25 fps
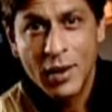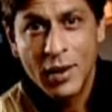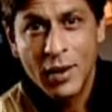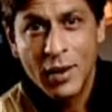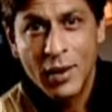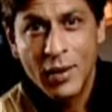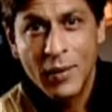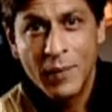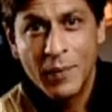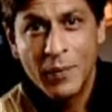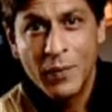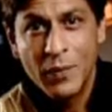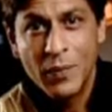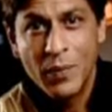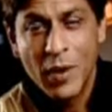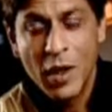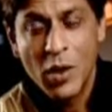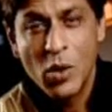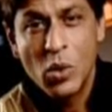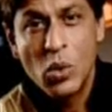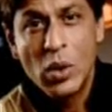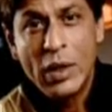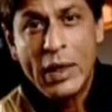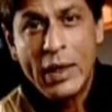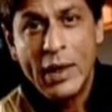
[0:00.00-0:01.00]
Um,
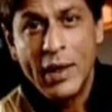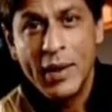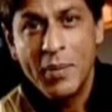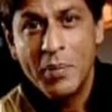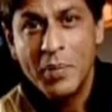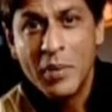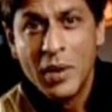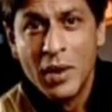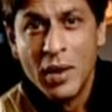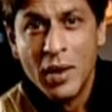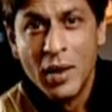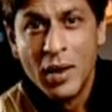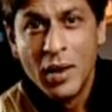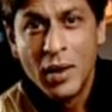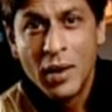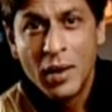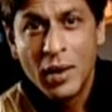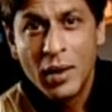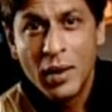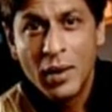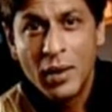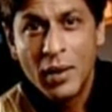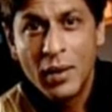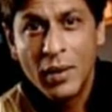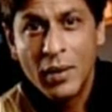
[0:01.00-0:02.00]
my whole team,
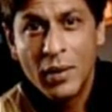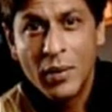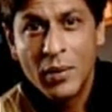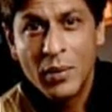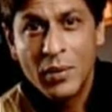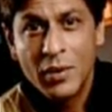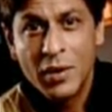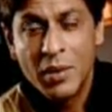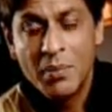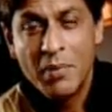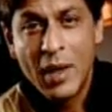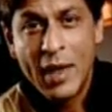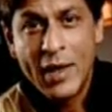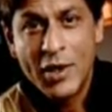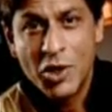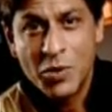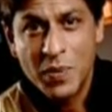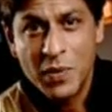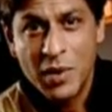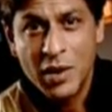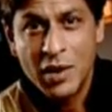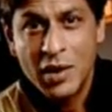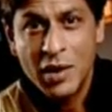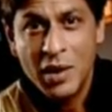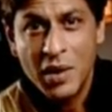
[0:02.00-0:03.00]
uh, the
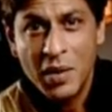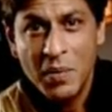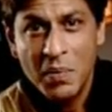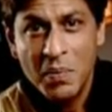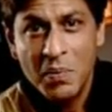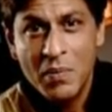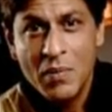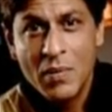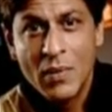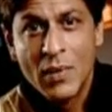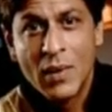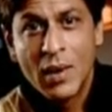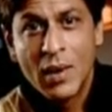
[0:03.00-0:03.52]
management team,